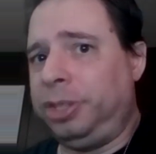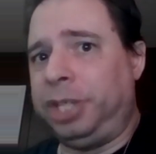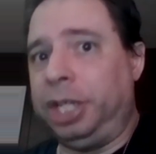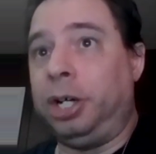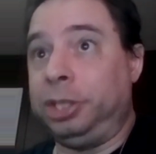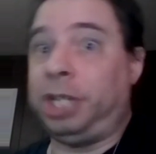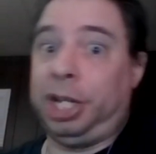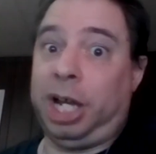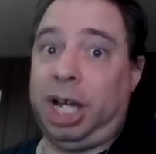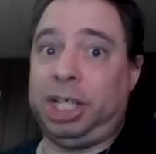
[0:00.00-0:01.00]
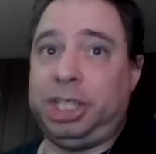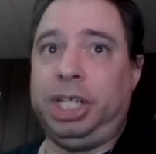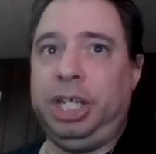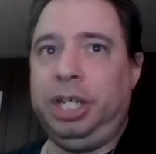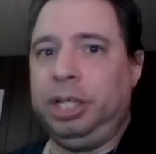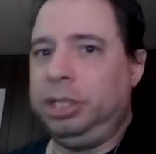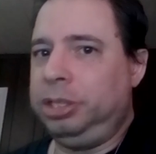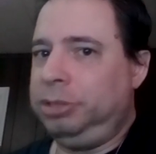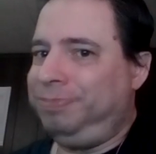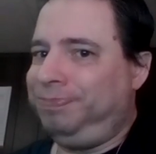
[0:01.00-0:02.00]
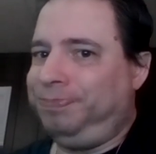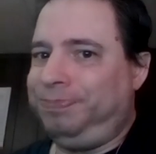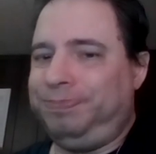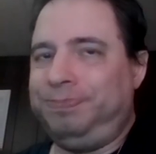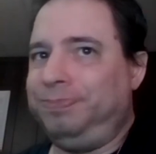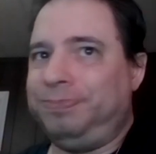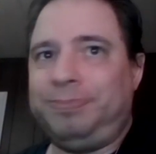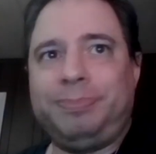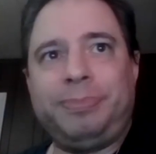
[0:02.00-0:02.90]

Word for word: to take on Tanahashi. Hmm.